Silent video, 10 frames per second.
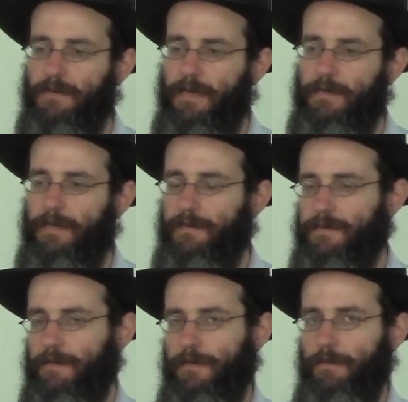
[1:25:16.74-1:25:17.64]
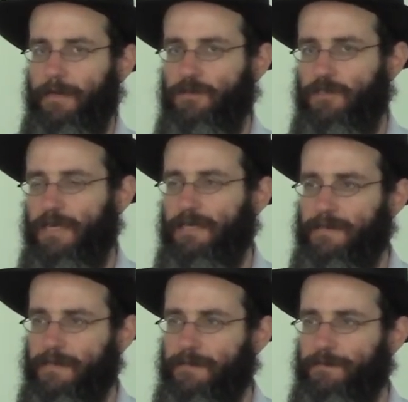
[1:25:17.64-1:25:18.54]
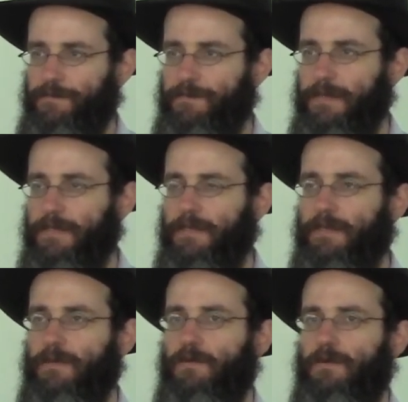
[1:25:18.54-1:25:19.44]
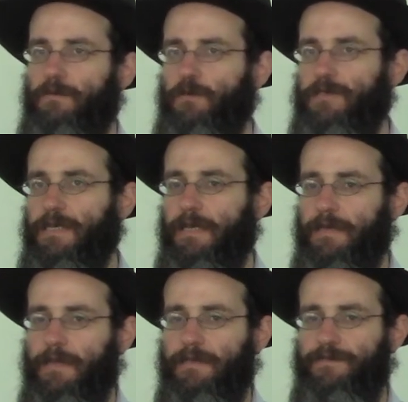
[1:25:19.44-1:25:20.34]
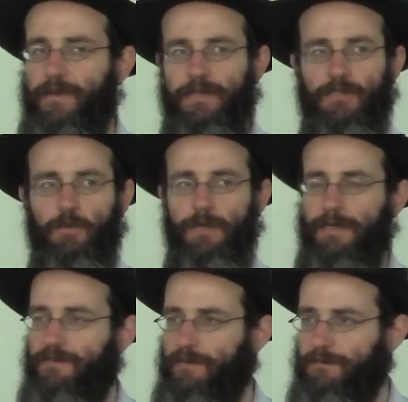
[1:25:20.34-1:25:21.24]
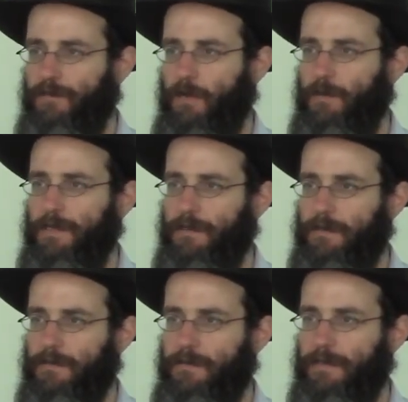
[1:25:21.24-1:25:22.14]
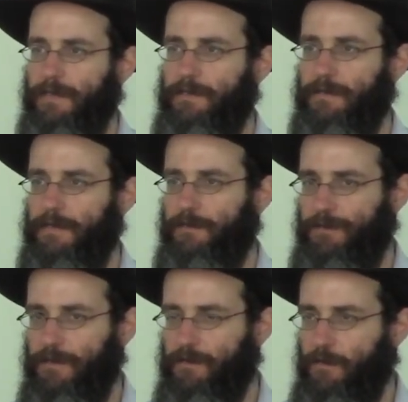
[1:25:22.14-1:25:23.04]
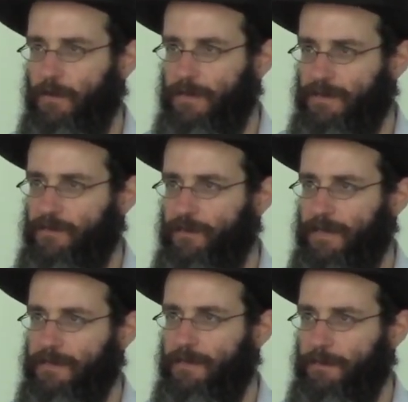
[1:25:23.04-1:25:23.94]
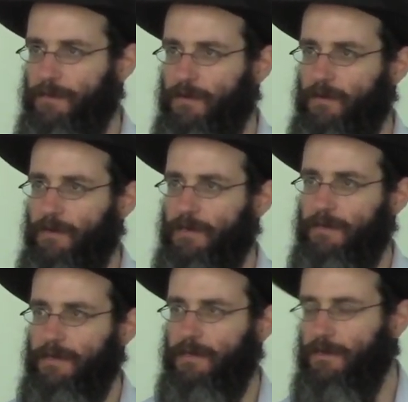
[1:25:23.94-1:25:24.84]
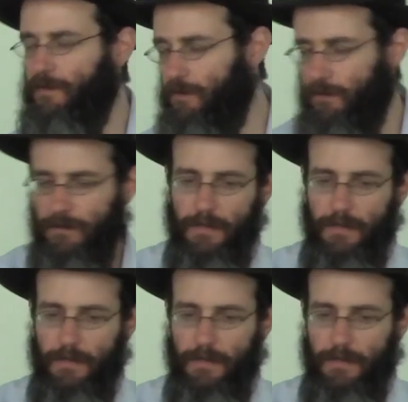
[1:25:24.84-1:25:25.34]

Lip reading: then there's something about jazz or music like that is very intuitive and flowing, that it feels more, it strikes a deeper chord, but it's also,